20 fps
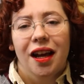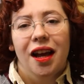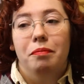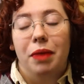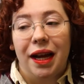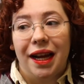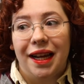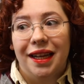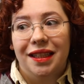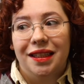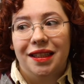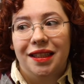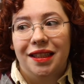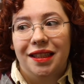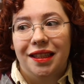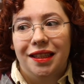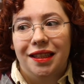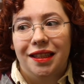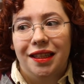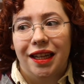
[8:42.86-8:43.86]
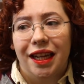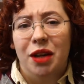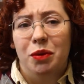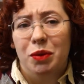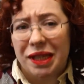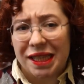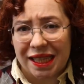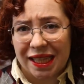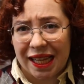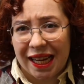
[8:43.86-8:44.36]
but it
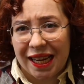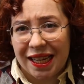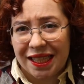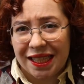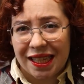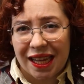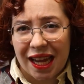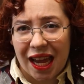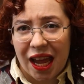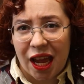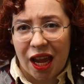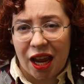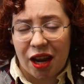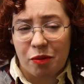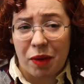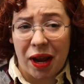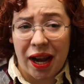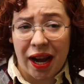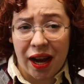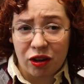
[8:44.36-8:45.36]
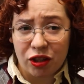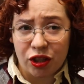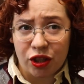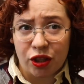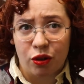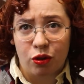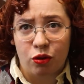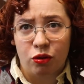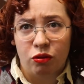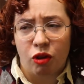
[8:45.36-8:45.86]
was late and my hair
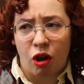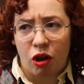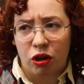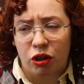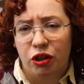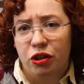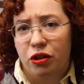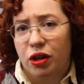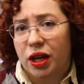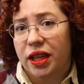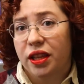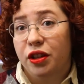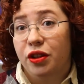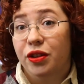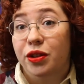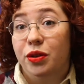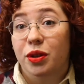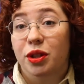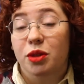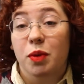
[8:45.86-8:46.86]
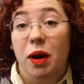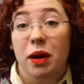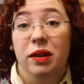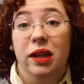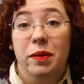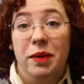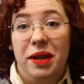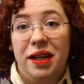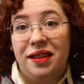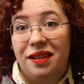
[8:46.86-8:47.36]
took longer to dry than usual. It's
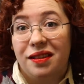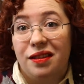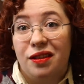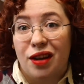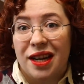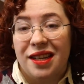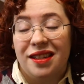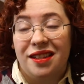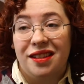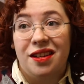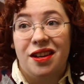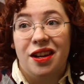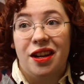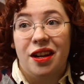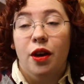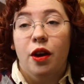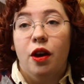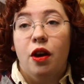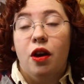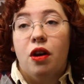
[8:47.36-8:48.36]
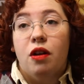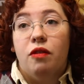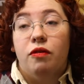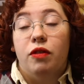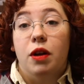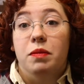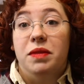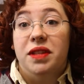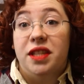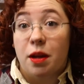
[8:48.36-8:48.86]
probably because it's transitioning
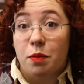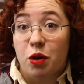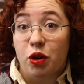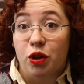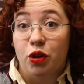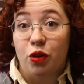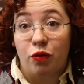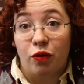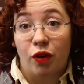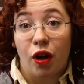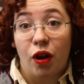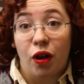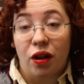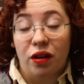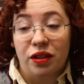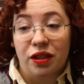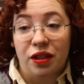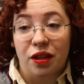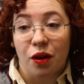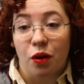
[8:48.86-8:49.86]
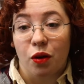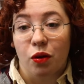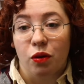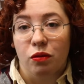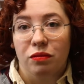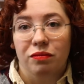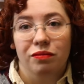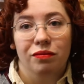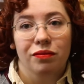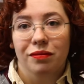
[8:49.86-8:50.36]
from summer to fall,
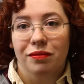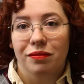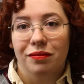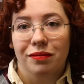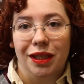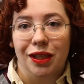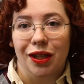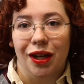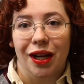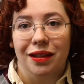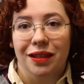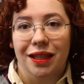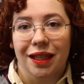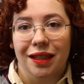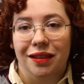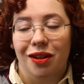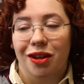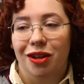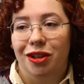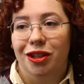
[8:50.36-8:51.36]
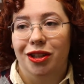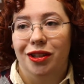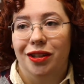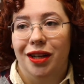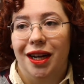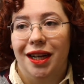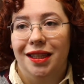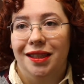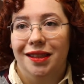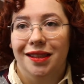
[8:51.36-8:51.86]
so your hair takes longer to
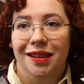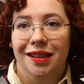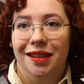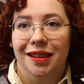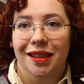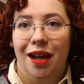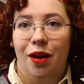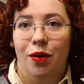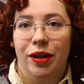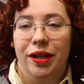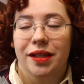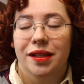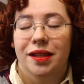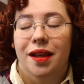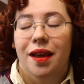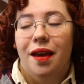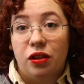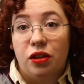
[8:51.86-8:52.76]
dry. It's just how it is.